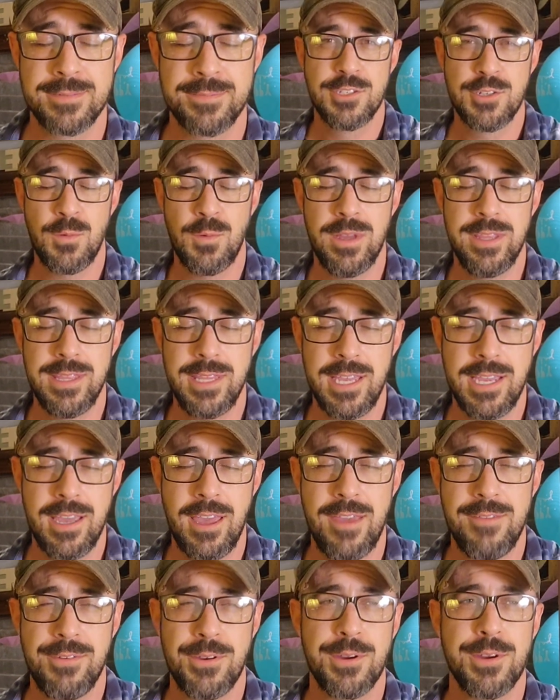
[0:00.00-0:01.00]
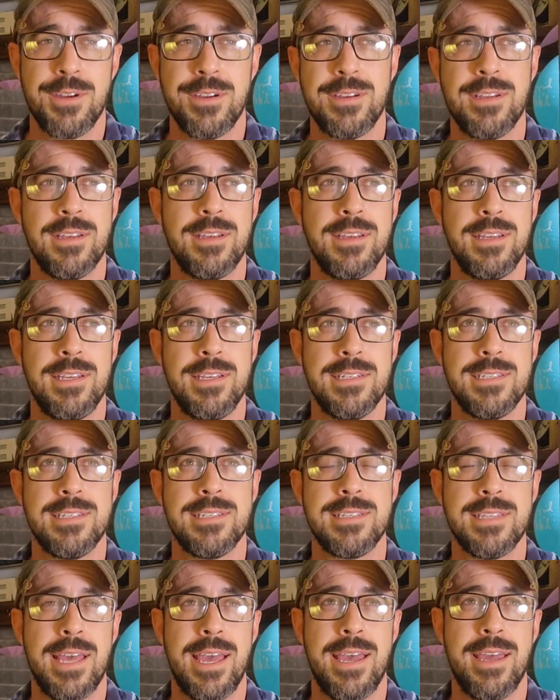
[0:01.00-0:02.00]
So one thing I've heard
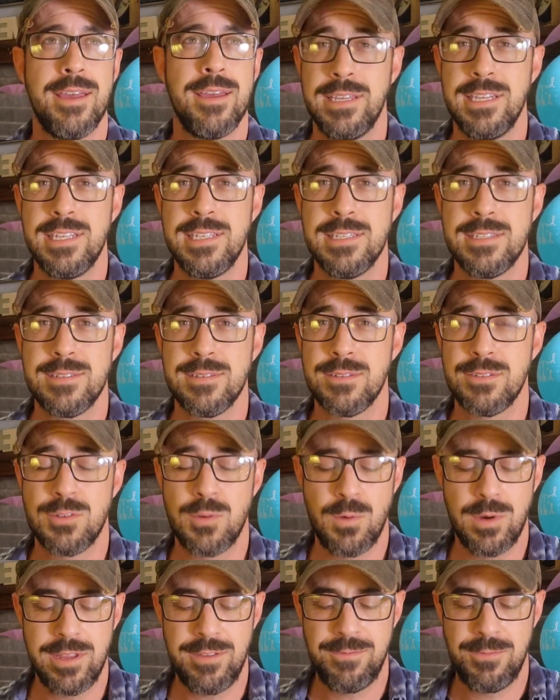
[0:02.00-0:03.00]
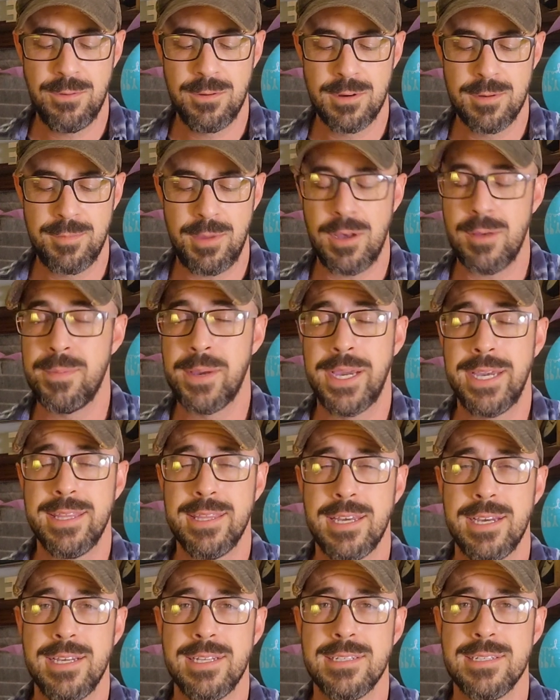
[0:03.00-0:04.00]
is that these 24 ball
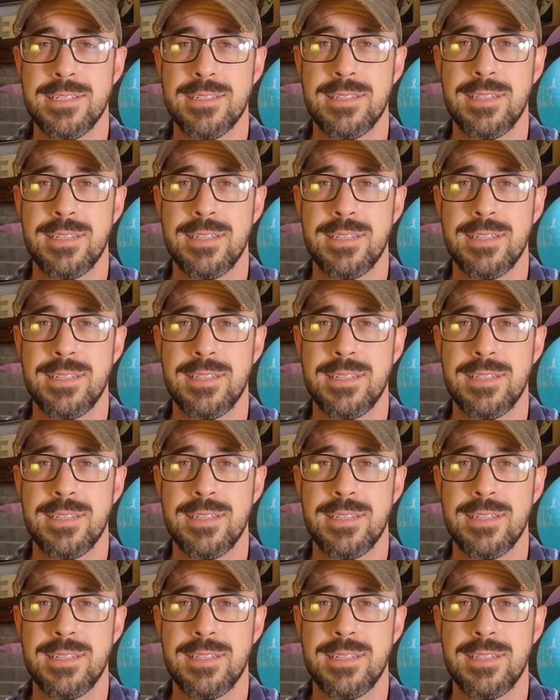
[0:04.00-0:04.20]
pythons